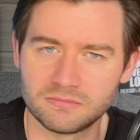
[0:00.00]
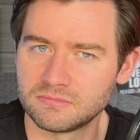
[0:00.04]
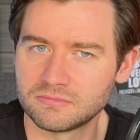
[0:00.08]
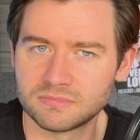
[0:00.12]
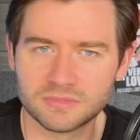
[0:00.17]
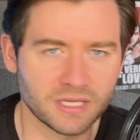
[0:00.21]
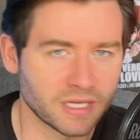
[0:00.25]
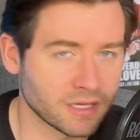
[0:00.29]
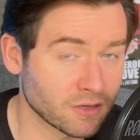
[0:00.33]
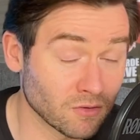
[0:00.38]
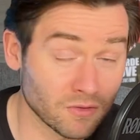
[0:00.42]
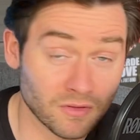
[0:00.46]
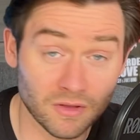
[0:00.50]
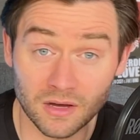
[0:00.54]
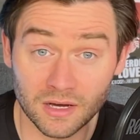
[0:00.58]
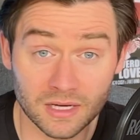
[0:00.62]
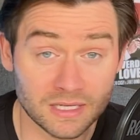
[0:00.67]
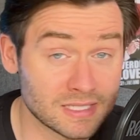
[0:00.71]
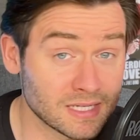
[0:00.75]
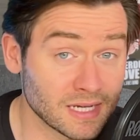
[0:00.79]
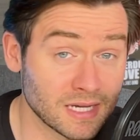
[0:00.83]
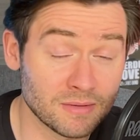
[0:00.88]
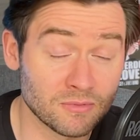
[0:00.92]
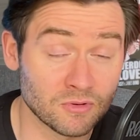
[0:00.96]
take on the High
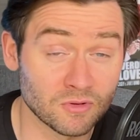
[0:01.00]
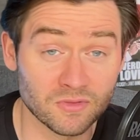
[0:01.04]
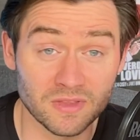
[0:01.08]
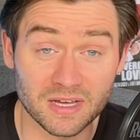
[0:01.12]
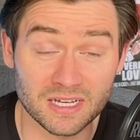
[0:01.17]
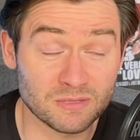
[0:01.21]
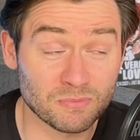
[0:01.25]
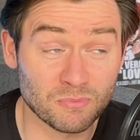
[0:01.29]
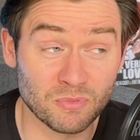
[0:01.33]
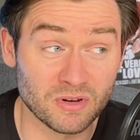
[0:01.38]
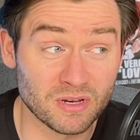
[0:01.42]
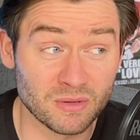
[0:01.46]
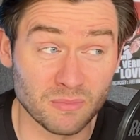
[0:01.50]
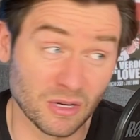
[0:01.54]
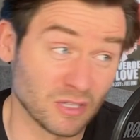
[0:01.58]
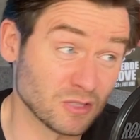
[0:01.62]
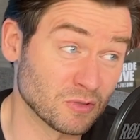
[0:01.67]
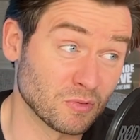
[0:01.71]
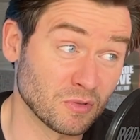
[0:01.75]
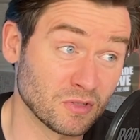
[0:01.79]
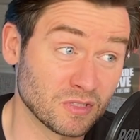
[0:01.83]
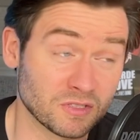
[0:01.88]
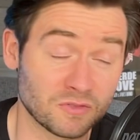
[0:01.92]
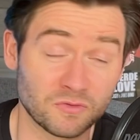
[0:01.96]
Table. That's pretty
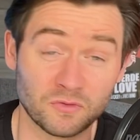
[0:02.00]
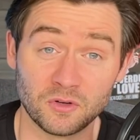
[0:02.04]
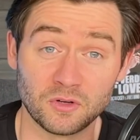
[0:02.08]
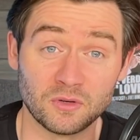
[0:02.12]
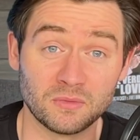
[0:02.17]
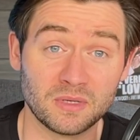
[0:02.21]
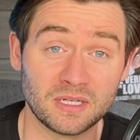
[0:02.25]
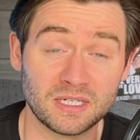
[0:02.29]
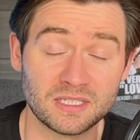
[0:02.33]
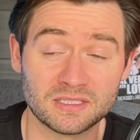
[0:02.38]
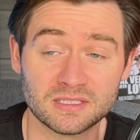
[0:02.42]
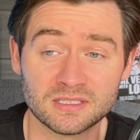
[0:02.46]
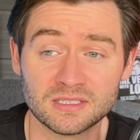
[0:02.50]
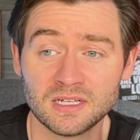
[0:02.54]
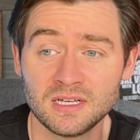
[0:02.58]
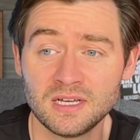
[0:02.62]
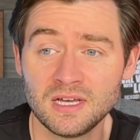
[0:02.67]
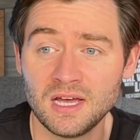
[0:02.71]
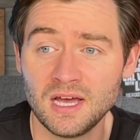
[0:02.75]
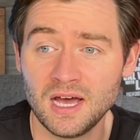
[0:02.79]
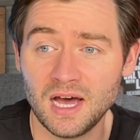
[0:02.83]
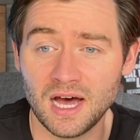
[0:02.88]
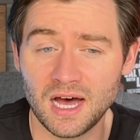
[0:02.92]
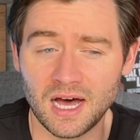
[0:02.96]
much what this film is.
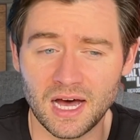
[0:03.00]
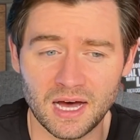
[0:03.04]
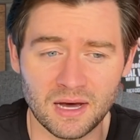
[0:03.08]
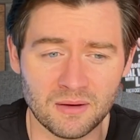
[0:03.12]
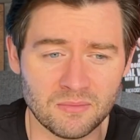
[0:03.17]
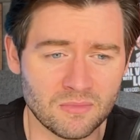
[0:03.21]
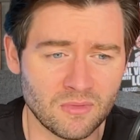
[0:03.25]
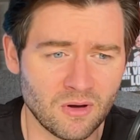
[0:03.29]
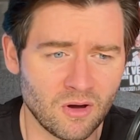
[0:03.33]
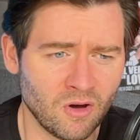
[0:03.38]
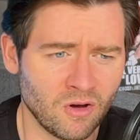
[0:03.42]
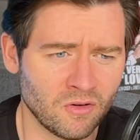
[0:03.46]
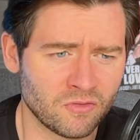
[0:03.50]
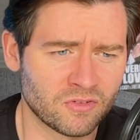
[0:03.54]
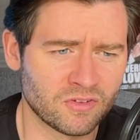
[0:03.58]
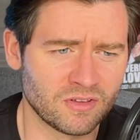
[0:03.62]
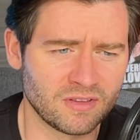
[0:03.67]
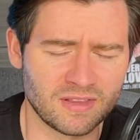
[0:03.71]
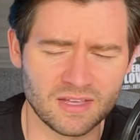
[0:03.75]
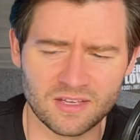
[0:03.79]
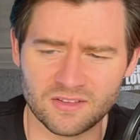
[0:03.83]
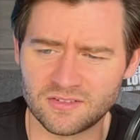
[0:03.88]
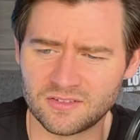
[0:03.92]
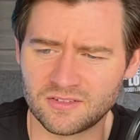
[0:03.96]
Obviously,
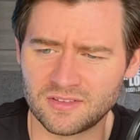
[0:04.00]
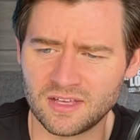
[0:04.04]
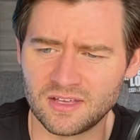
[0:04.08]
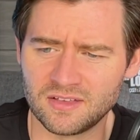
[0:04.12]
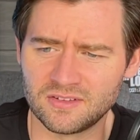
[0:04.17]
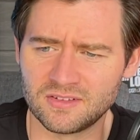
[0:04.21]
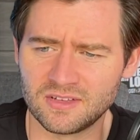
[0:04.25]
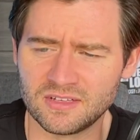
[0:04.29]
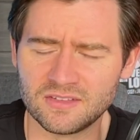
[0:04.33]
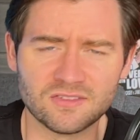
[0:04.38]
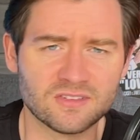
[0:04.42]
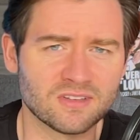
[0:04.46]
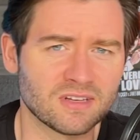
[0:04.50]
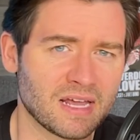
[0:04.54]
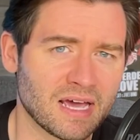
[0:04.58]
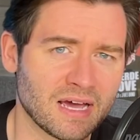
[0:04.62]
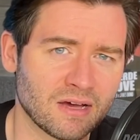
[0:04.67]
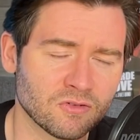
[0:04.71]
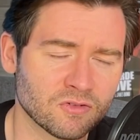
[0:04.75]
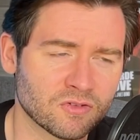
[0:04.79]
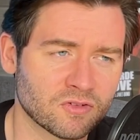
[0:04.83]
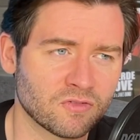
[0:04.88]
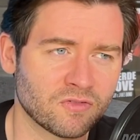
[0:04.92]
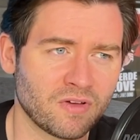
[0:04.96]
there's ins and
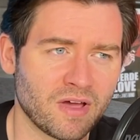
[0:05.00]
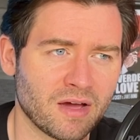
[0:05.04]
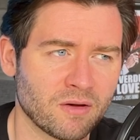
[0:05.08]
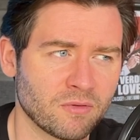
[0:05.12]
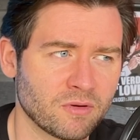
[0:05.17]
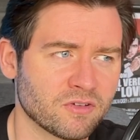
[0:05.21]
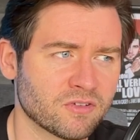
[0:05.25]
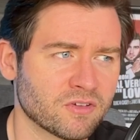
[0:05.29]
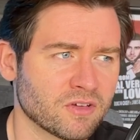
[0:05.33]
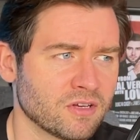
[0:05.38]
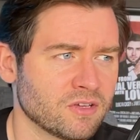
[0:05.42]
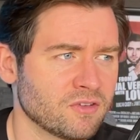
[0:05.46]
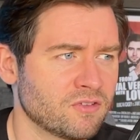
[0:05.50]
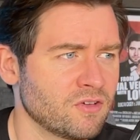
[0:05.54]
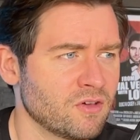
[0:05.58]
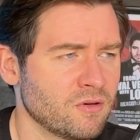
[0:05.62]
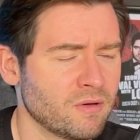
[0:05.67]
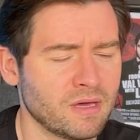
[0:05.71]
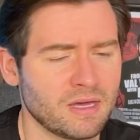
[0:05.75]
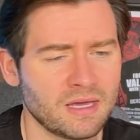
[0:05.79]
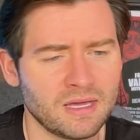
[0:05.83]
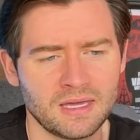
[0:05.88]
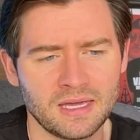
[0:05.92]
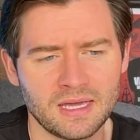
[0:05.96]
outs of how he's going to do
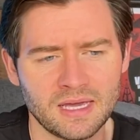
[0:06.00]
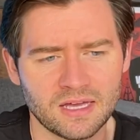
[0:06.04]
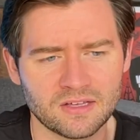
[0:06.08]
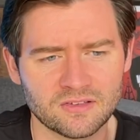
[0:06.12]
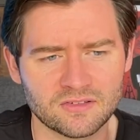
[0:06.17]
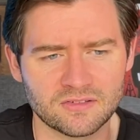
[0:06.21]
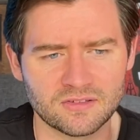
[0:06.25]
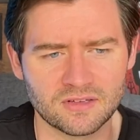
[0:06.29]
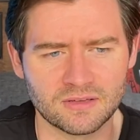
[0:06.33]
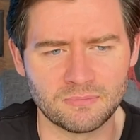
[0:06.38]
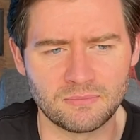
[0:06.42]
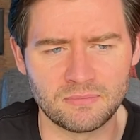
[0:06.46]
it. He has to